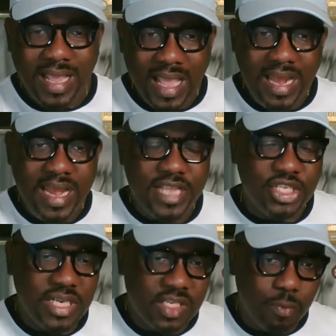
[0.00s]
LH
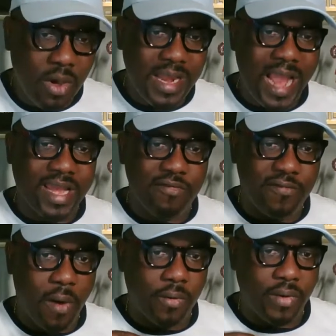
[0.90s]
is more like the
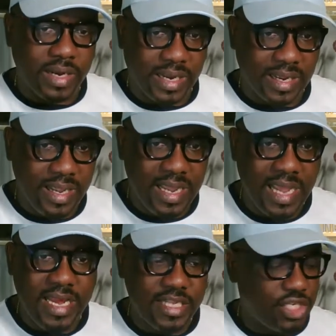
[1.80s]
forerunner.
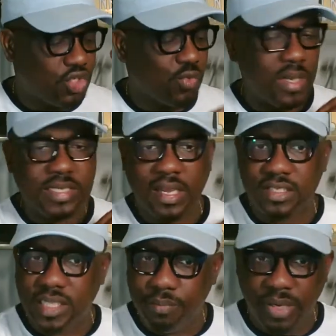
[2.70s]
LH is what
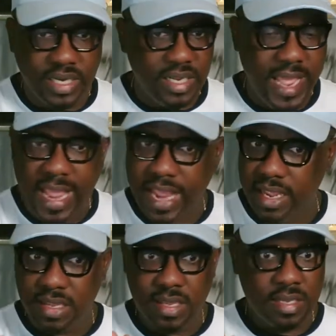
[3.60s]
tells the body, hey,